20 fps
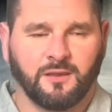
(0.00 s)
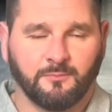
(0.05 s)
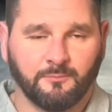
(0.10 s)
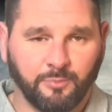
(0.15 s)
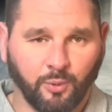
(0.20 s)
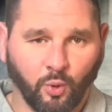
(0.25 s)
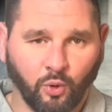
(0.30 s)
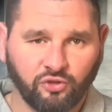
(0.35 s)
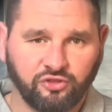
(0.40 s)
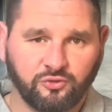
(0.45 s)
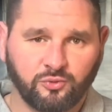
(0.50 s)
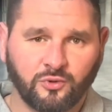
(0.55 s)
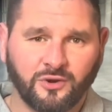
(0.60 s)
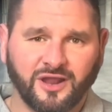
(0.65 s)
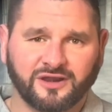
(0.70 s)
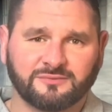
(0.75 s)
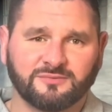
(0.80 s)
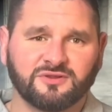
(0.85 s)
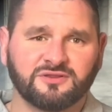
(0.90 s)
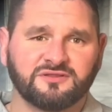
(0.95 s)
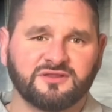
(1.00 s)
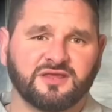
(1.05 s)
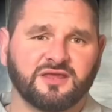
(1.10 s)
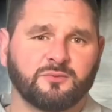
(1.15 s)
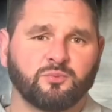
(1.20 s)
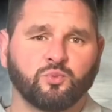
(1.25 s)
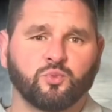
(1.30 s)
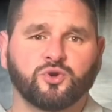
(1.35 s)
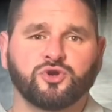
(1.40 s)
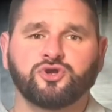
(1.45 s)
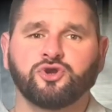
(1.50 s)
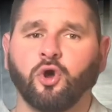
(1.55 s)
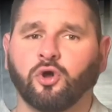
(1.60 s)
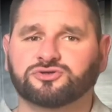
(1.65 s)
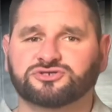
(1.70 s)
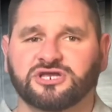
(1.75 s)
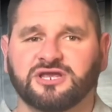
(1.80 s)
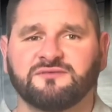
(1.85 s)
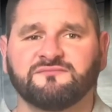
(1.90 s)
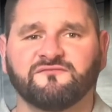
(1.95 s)
Both were adamant they were
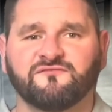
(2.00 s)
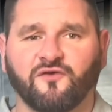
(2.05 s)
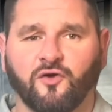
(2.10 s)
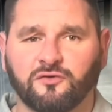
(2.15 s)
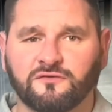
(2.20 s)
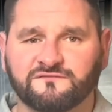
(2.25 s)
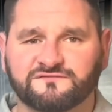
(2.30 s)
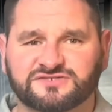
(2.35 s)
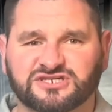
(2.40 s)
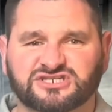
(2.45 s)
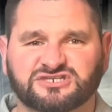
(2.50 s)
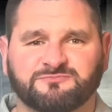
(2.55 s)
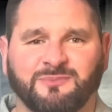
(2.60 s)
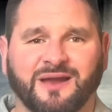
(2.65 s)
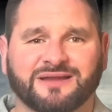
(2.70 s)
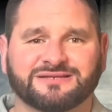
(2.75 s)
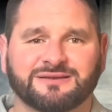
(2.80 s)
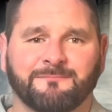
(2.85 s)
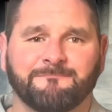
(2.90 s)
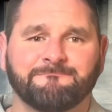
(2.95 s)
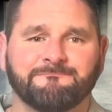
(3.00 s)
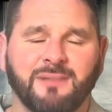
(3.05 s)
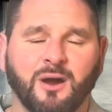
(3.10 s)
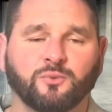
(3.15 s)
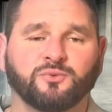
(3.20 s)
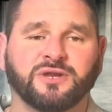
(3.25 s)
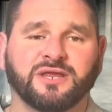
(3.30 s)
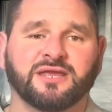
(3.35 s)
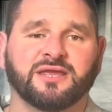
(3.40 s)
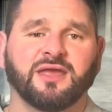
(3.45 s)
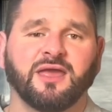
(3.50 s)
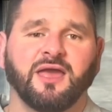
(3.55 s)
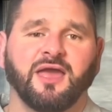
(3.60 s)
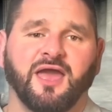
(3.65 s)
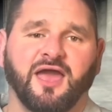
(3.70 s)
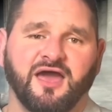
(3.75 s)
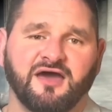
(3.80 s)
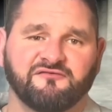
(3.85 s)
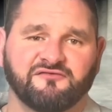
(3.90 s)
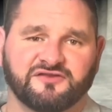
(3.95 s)
not involved despite mounting
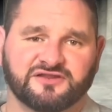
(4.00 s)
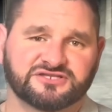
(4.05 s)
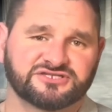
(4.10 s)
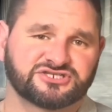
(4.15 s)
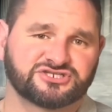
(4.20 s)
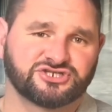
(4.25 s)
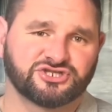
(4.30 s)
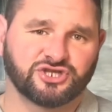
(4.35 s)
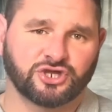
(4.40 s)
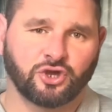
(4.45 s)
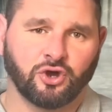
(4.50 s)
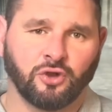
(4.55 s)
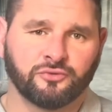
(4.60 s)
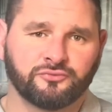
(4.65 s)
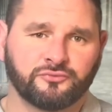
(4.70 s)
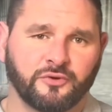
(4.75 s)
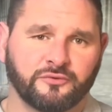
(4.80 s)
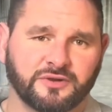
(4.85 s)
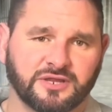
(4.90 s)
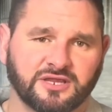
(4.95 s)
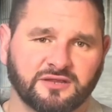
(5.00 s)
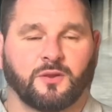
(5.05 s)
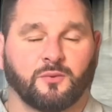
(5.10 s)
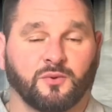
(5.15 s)
evidence to the contrary,